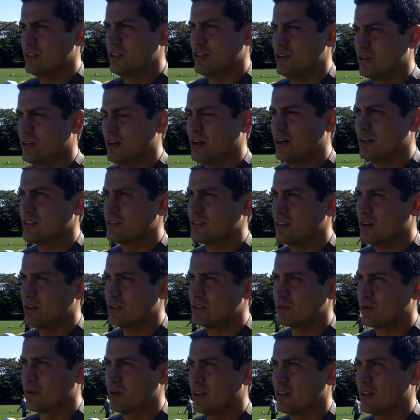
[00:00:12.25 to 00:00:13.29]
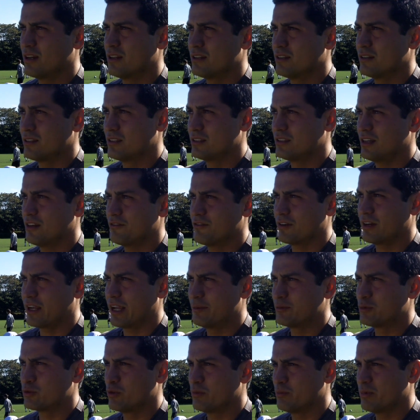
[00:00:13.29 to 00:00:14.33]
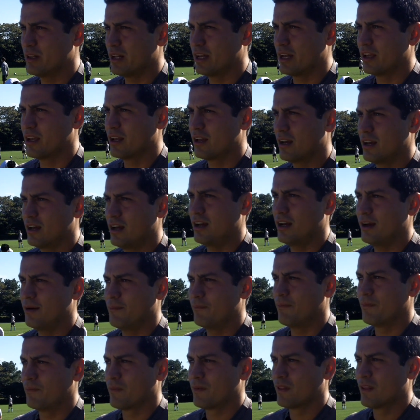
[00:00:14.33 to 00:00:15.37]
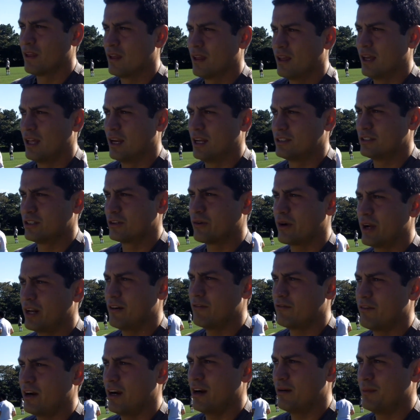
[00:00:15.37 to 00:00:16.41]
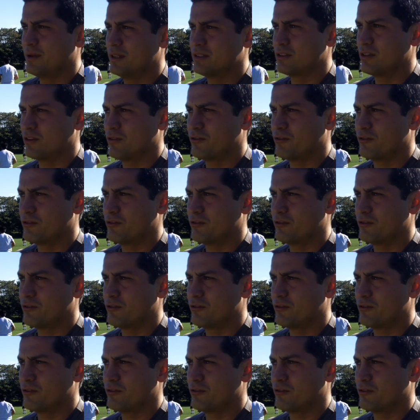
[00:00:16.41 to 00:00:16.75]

down to UConn is always one of the, the tougher games we'll play, um, and it's a great environment.